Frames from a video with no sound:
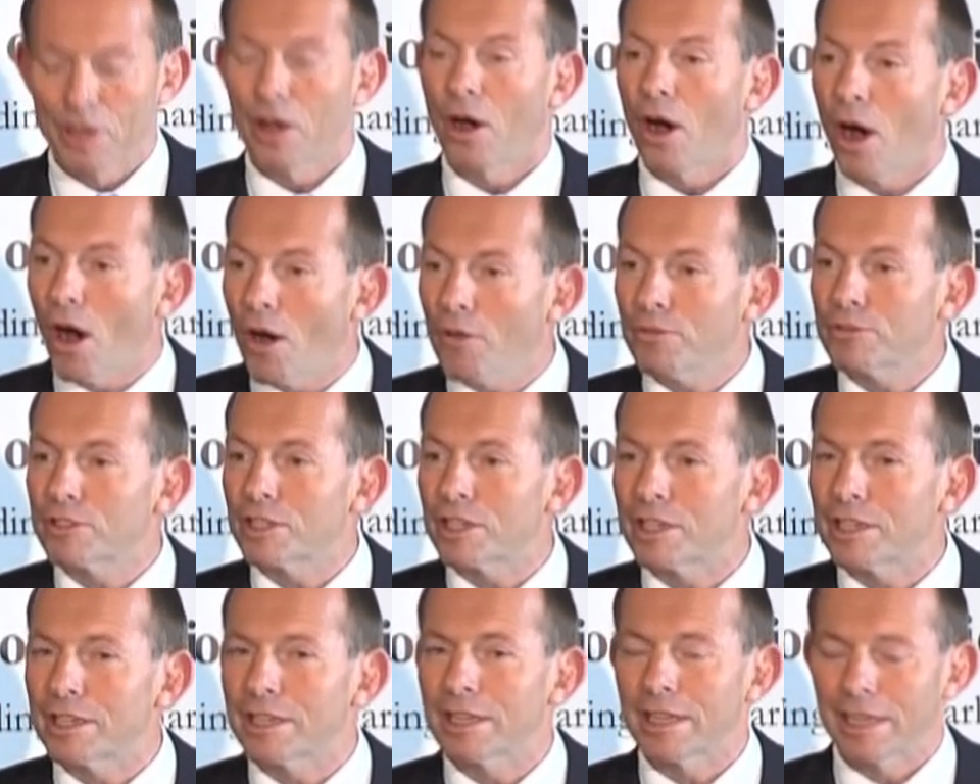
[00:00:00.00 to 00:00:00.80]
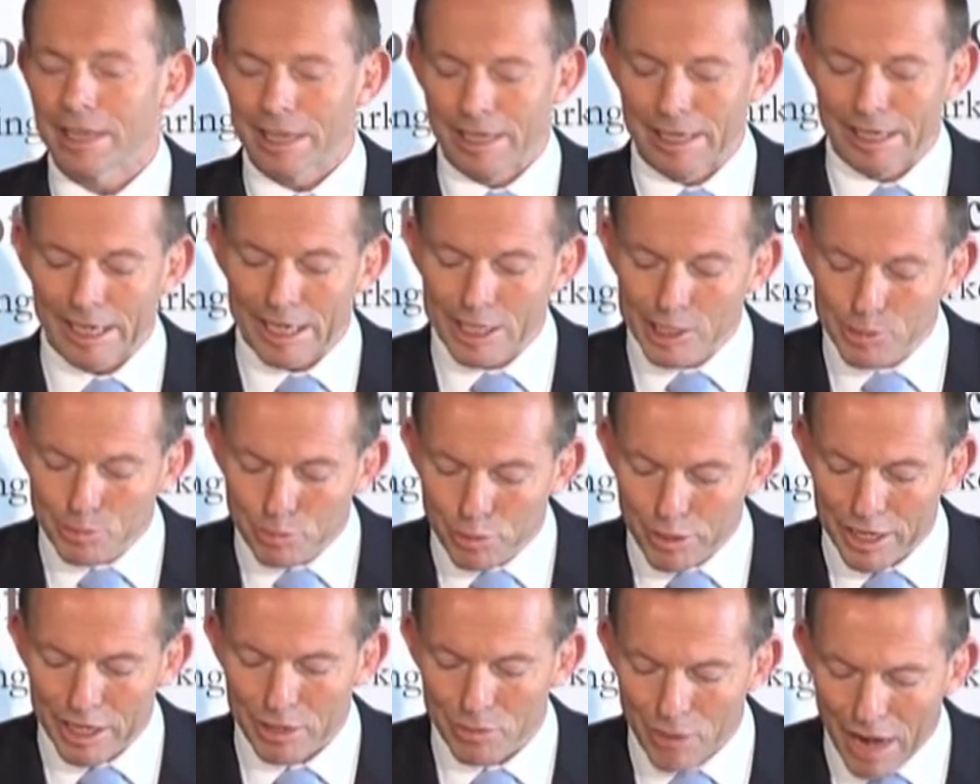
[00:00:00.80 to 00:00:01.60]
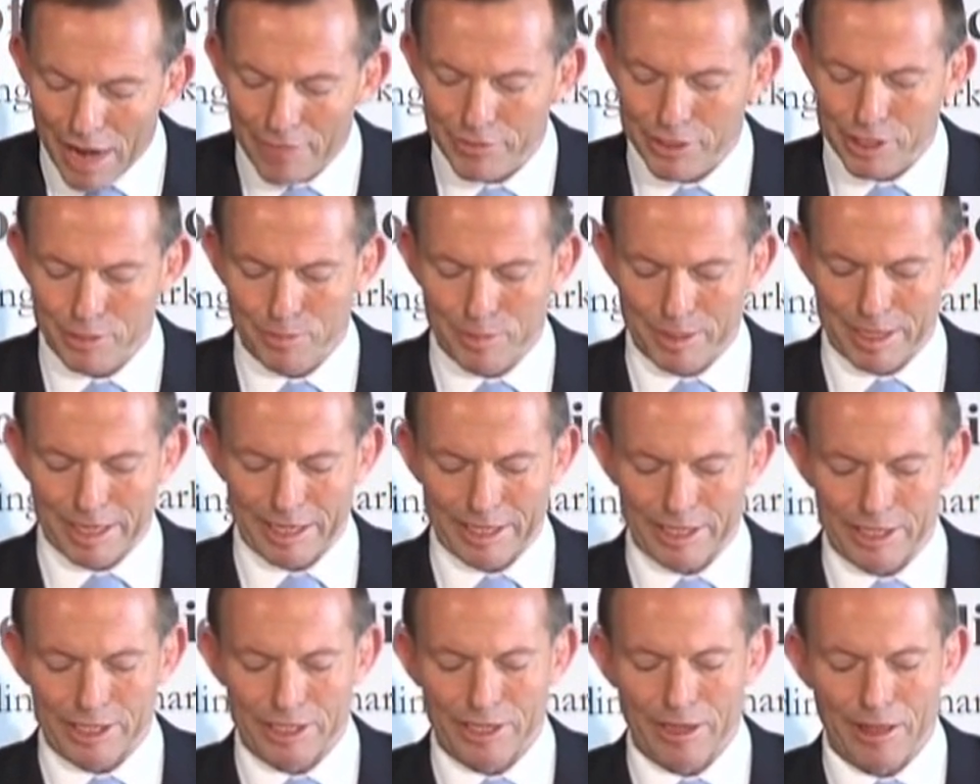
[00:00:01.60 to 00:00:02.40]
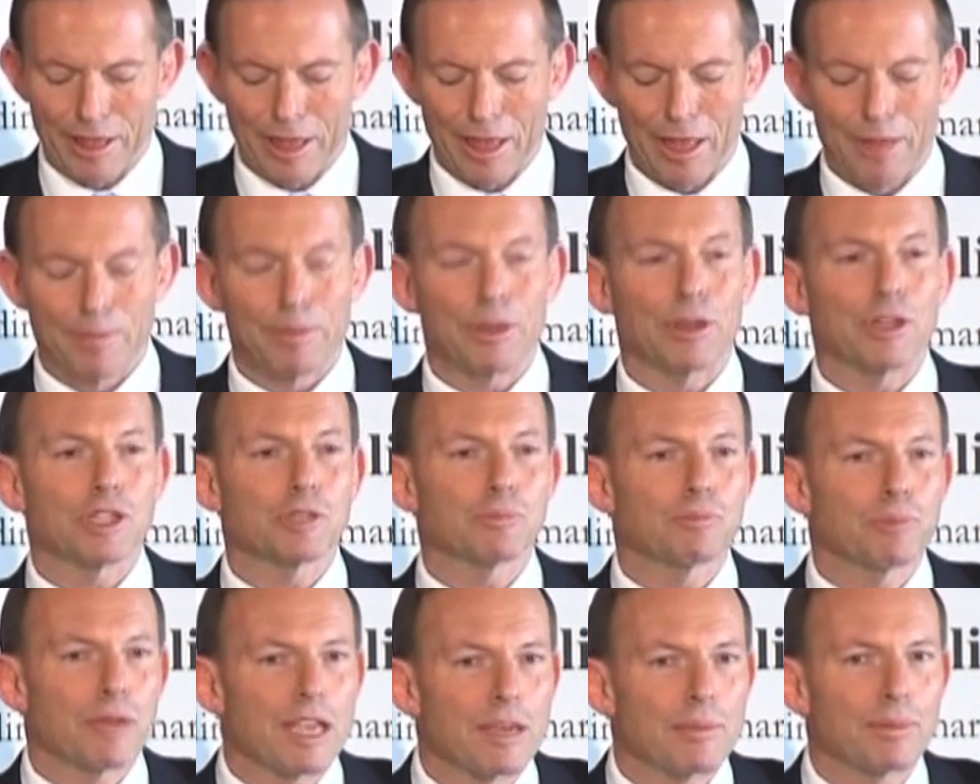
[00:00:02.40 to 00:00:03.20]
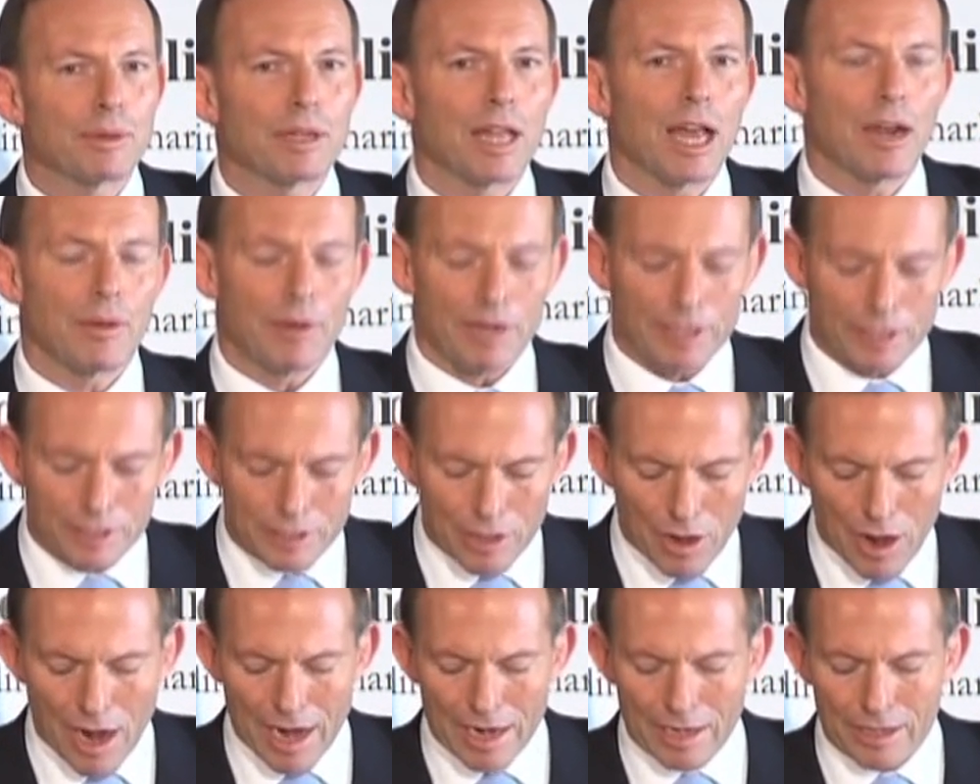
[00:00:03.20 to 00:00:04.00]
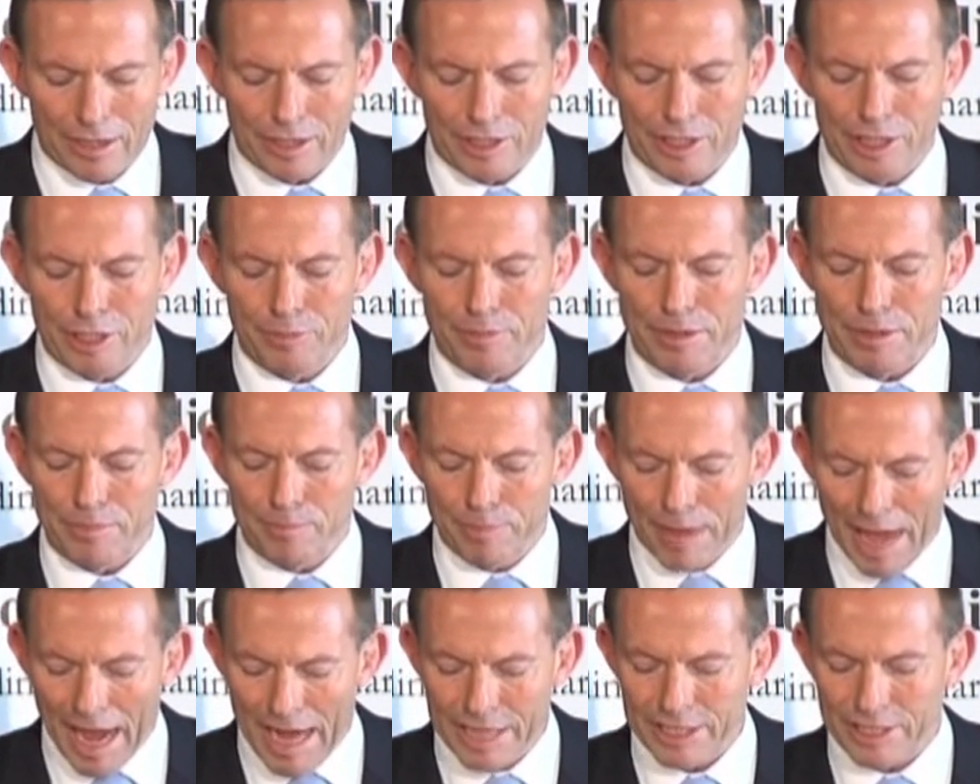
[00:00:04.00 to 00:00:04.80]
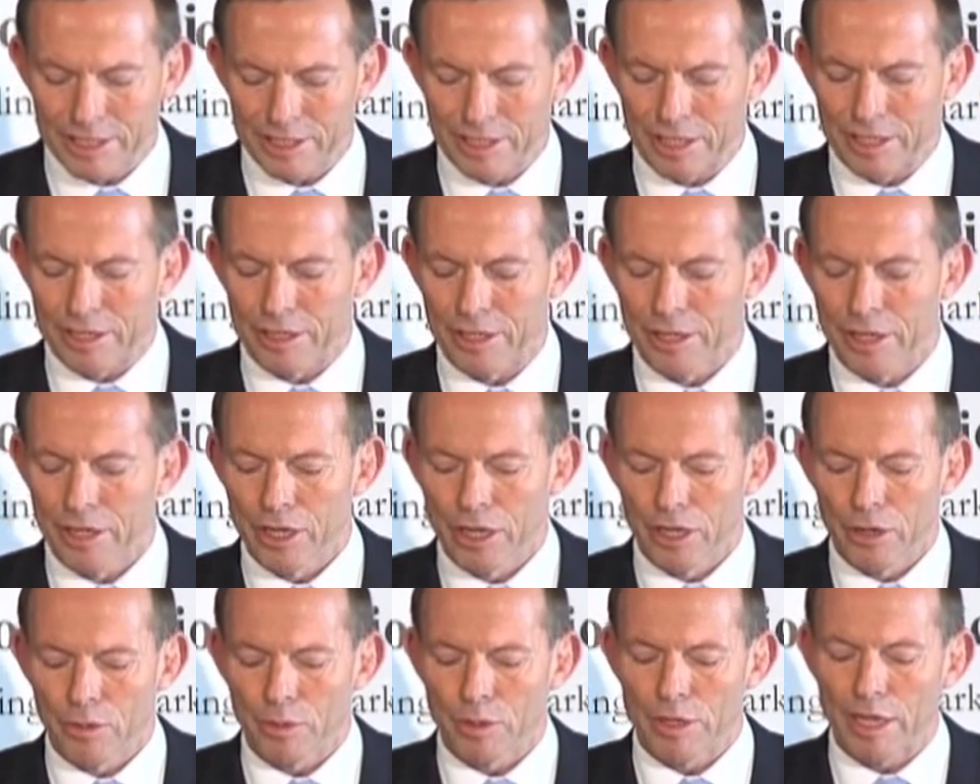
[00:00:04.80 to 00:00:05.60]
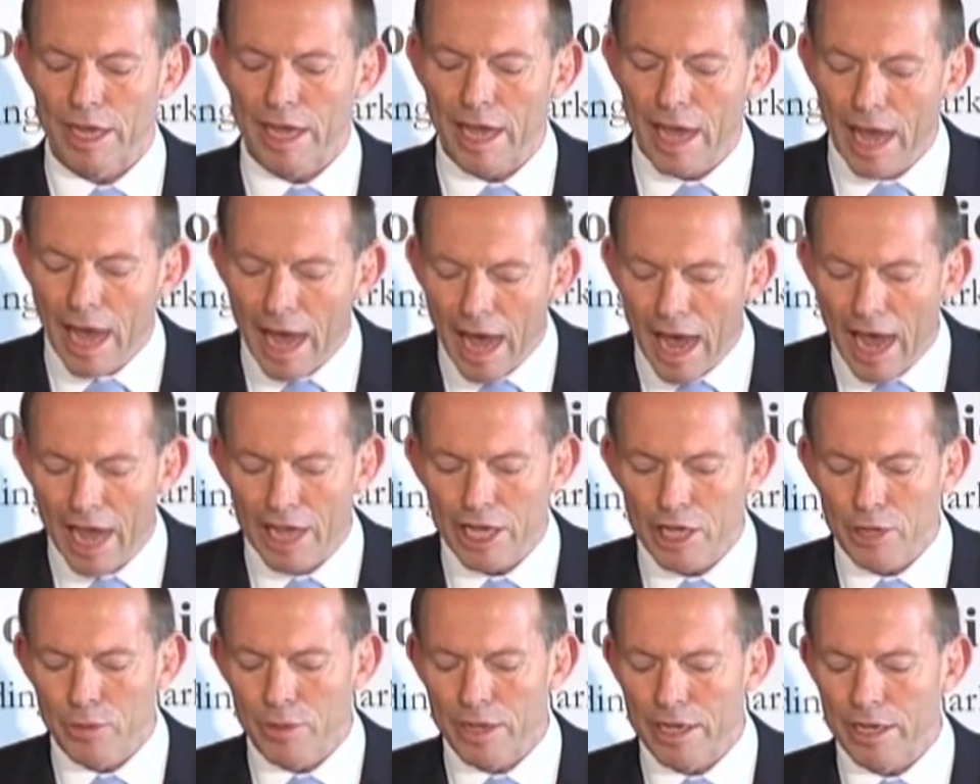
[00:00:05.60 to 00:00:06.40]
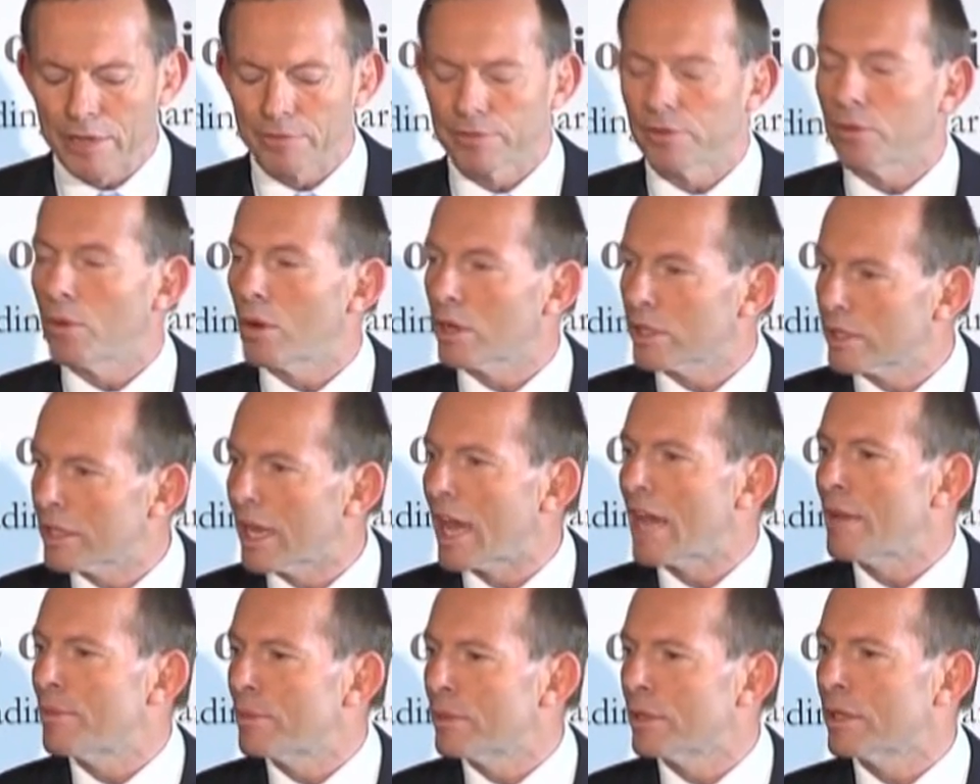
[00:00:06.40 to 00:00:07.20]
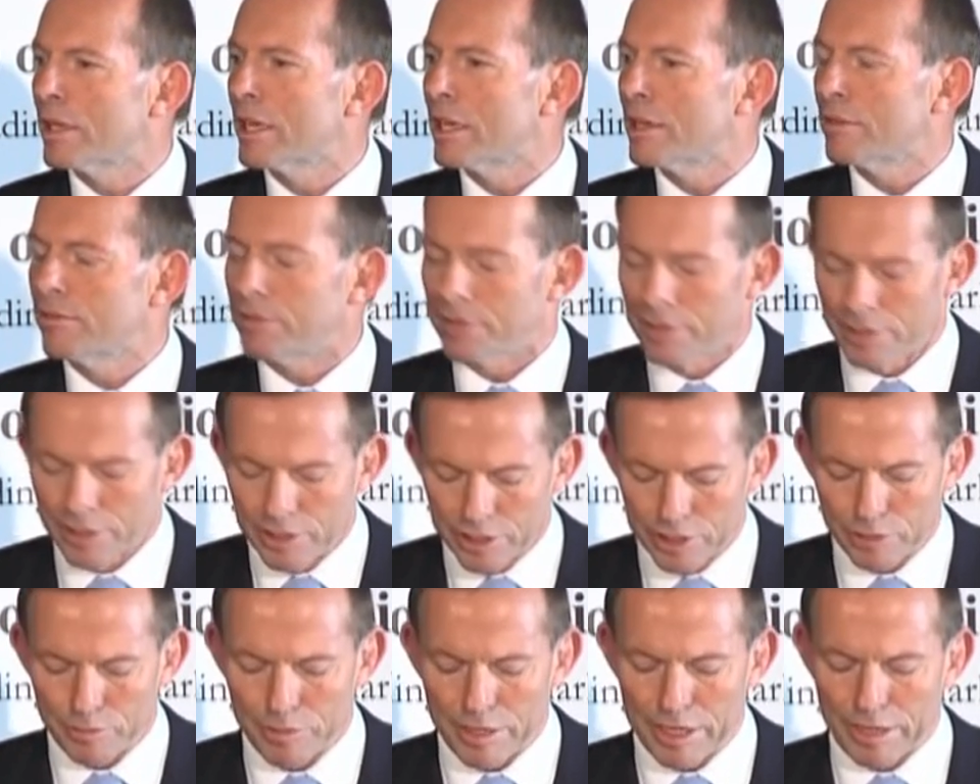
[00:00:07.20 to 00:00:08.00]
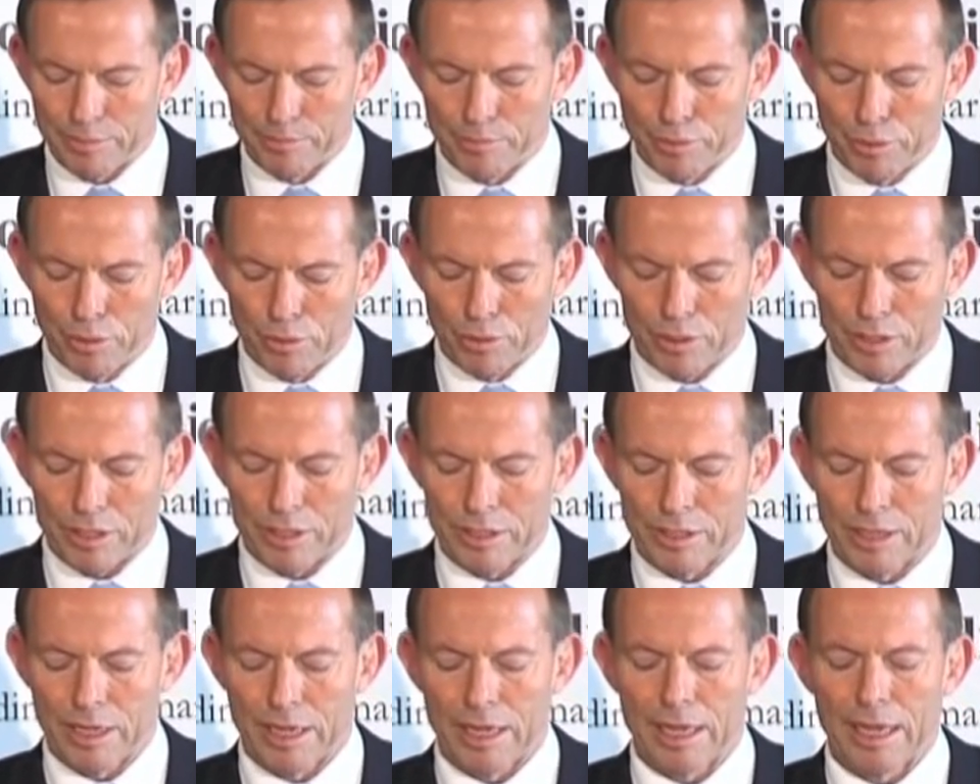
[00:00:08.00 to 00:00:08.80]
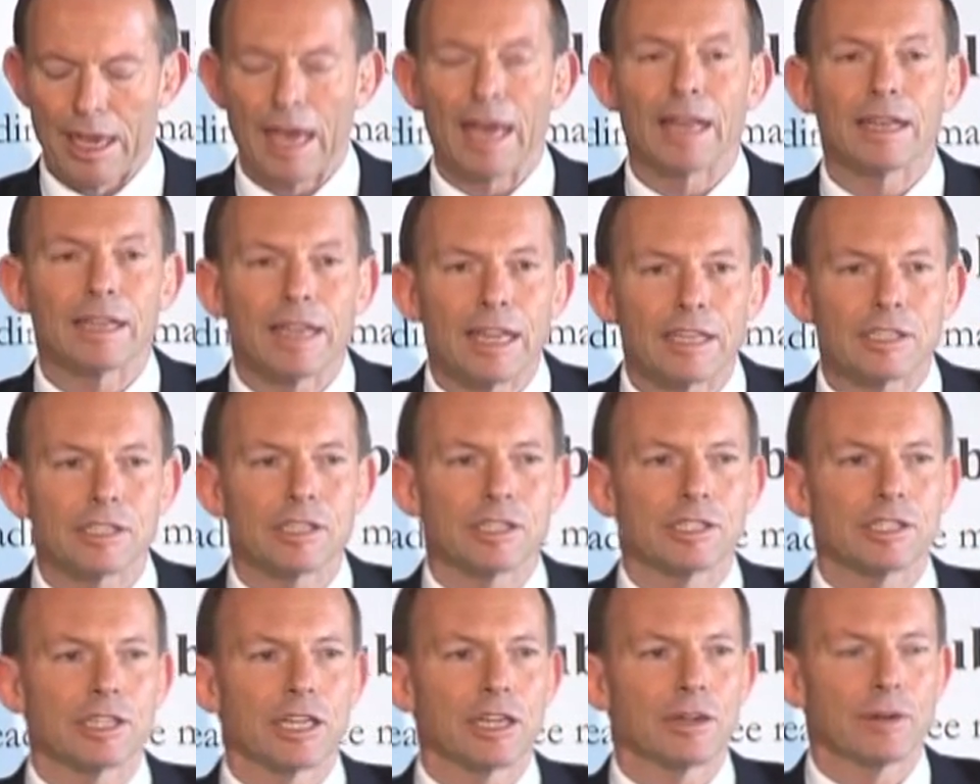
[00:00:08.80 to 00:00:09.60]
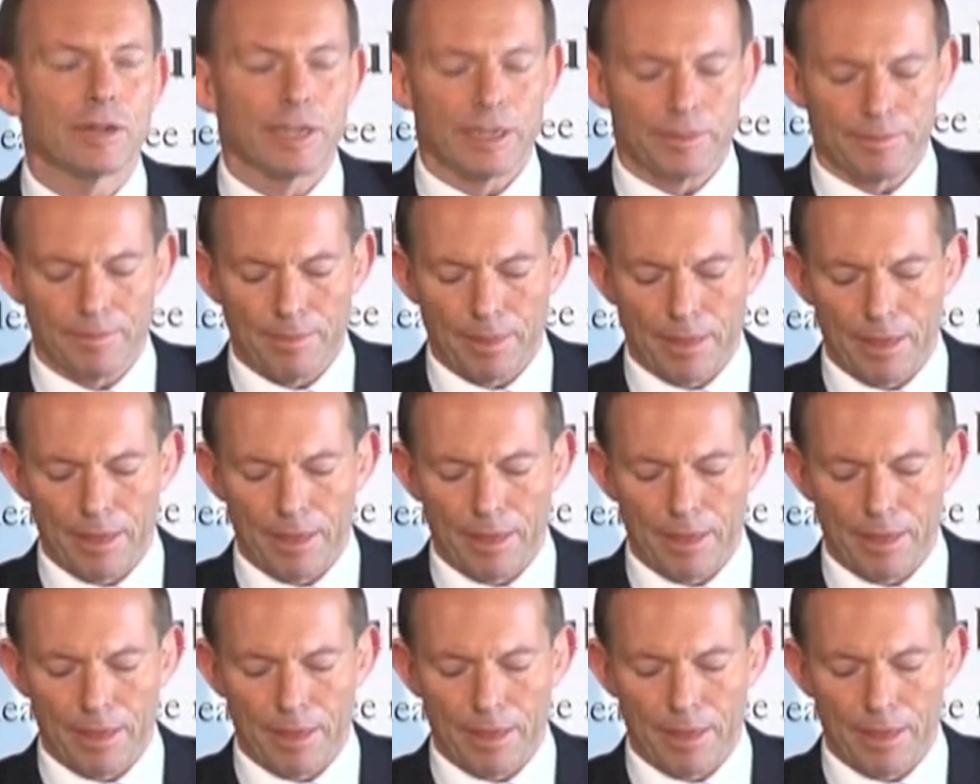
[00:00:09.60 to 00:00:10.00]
Often it's pretty rough speech, because people are entitled to be passionate when they are arguing for what they believe to be important and necessary.